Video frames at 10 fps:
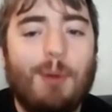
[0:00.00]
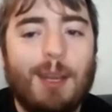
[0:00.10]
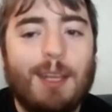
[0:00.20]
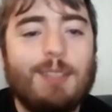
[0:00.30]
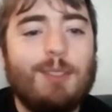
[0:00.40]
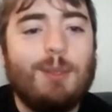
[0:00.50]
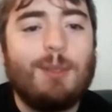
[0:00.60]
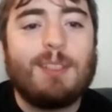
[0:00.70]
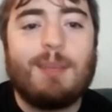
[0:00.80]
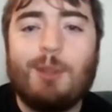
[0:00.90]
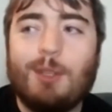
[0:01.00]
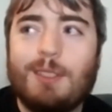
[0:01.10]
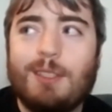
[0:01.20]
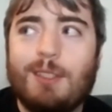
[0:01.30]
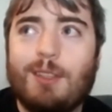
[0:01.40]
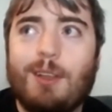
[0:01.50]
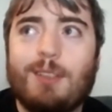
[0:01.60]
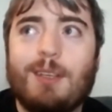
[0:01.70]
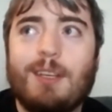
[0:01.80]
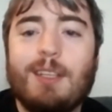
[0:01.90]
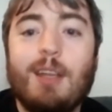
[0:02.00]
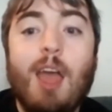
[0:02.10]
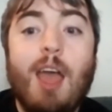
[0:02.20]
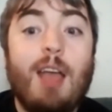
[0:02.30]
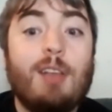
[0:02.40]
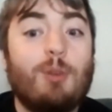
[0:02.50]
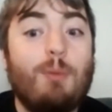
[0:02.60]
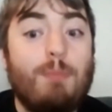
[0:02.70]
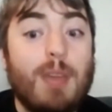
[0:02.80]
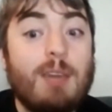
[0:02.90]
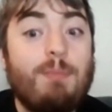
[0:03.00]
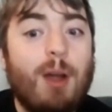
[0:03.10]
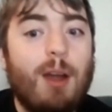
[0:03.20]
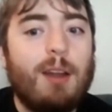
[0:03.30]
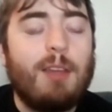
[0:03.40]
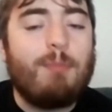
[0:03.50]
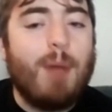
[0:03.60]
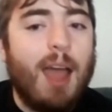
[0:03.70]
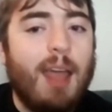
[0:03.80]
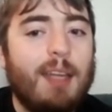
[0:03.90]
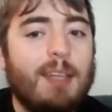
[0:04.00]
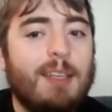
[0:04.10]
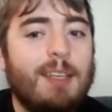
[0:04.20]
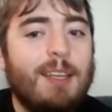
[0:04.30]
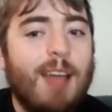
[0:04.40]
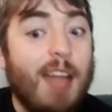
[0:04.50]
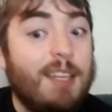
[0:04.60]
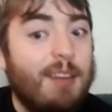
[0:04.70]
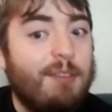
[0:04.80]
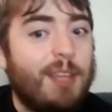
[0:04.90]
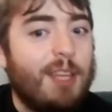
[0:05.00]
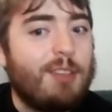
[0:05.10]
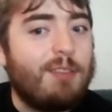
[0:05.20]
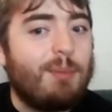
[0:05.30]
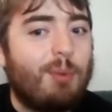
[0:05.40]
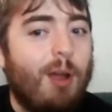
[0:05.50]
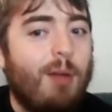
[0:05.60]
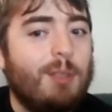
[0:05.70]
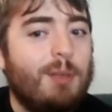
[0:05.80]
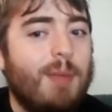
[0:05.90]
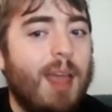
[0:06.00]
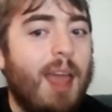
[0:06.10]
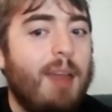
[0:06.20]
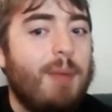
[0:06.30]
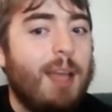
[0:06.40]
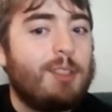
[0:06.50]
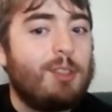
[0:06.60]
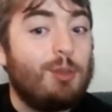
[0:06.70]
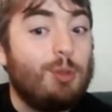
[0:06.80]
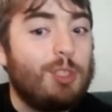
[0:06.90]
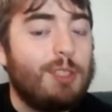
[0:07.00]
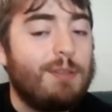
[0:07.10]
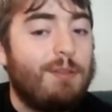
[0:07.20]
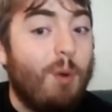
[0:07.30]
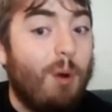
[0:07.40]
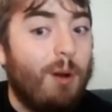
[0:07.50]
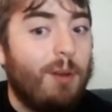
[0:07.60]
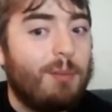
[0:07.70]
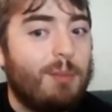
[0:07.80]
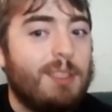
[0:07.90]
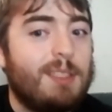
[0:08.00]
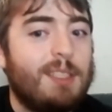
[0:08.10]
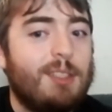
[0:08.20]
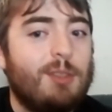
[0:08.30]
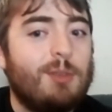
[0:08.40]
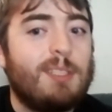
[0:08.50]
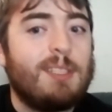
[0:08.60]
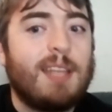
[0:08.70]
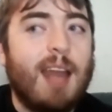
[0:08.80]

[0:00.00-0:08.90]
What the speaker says: get into because I'm curious to hear your thoughts on it. So a big part of my identification of the problem and my solution for the policing issues is that I